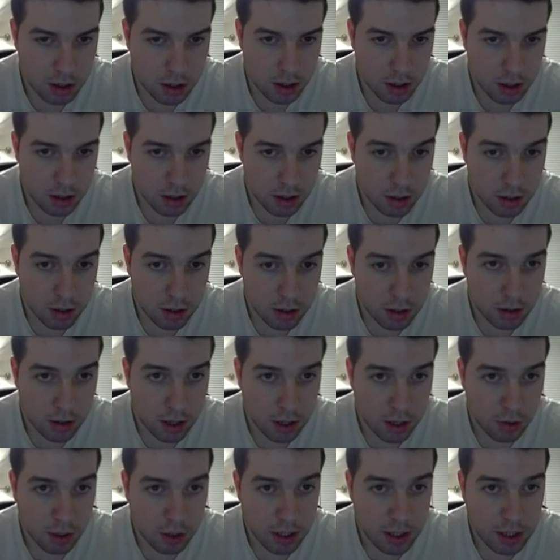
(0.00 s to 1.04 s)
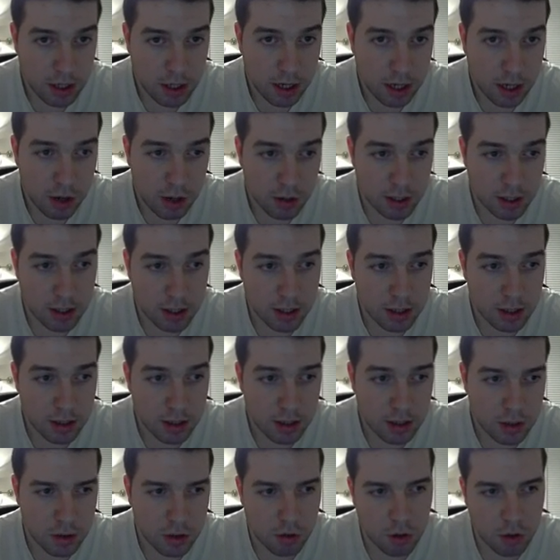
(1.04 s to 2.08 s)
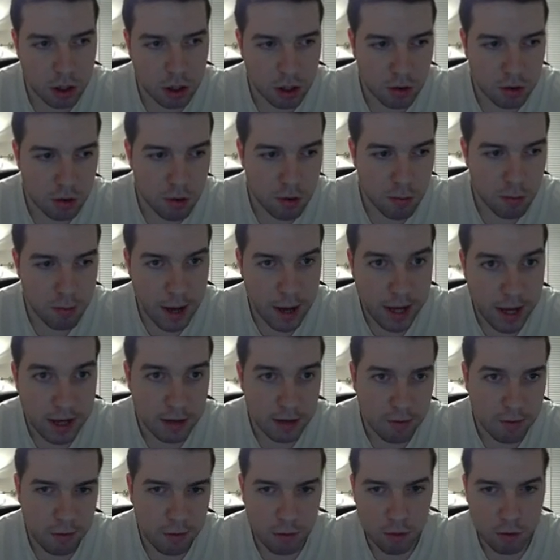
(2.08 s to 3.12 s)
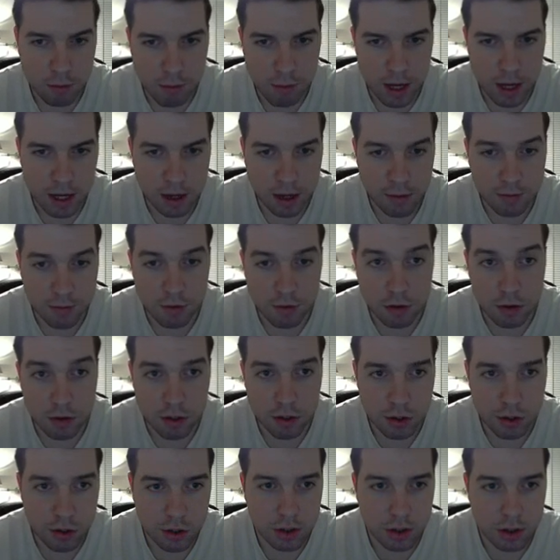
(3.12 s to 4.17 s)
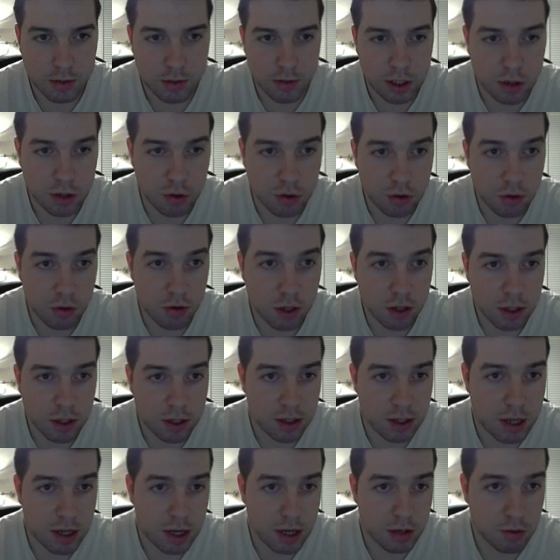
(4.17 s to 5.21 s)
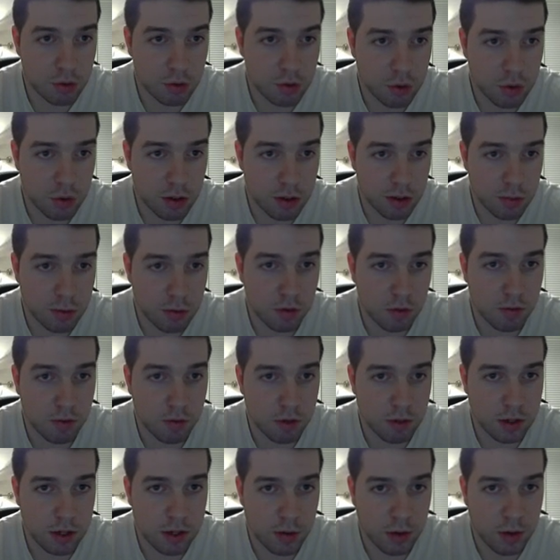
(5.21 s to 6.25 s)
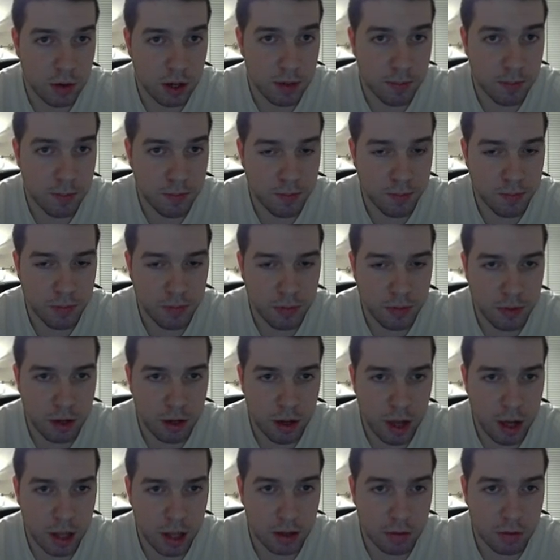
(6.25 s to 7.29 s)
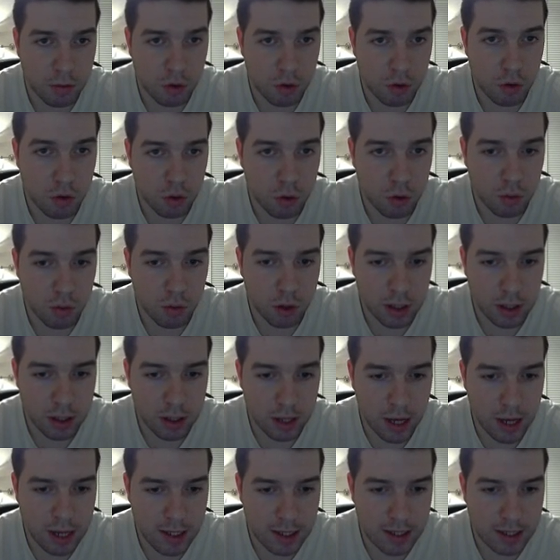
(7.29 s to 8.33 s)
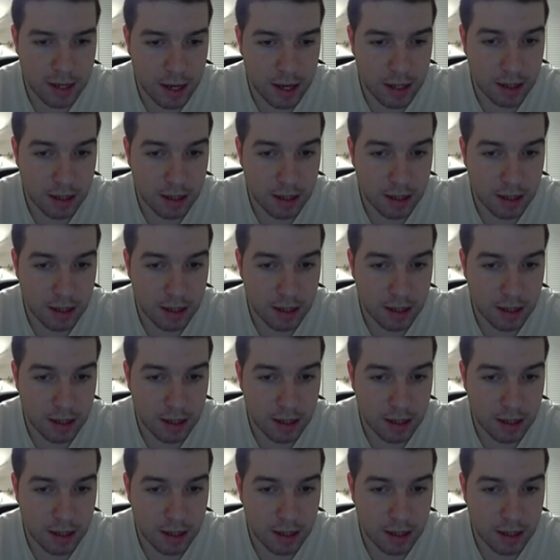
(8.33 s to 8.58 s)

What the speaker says: And you can see how Existence is going, you know, back and forth, not sure where to go. He decides to throw a smoke for Scream and go towards the A side.